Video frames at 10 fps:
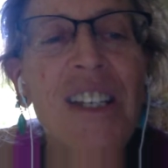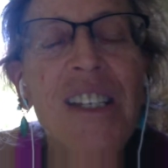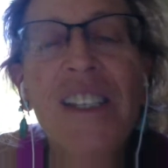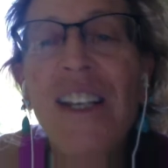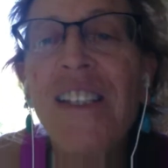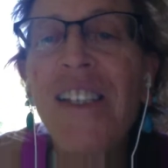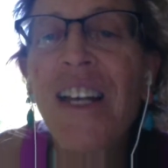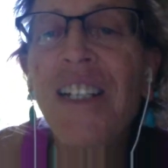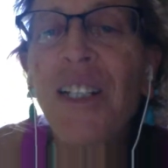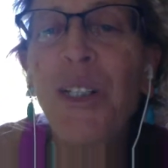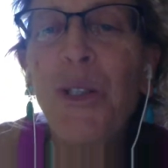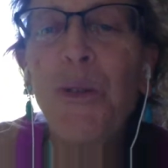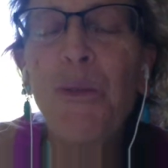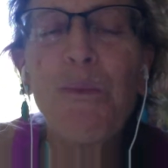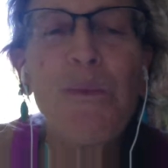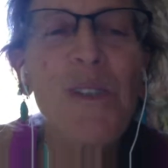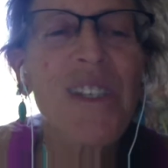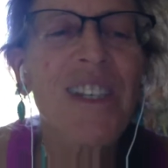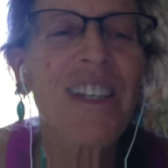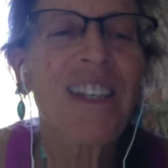Sunset looms,
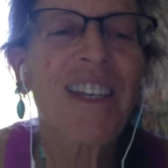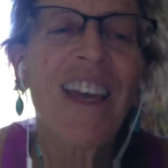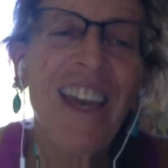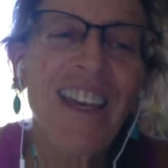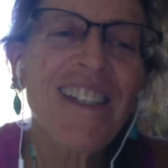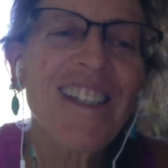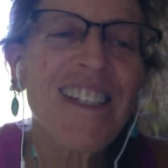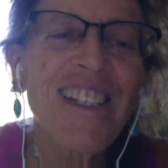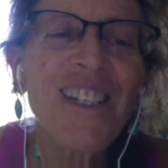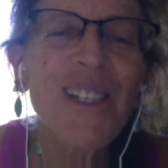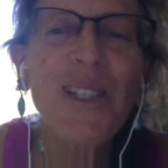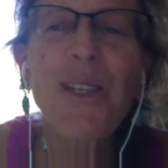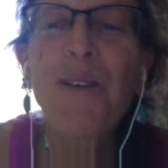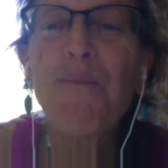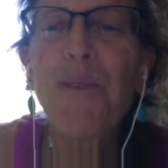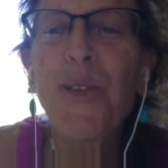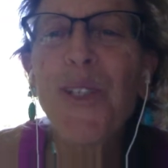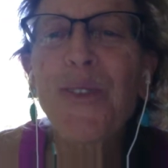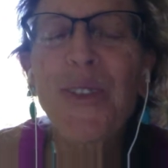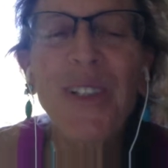and it is
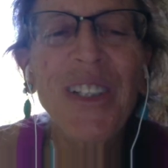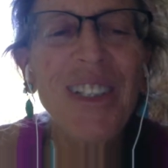beautiful.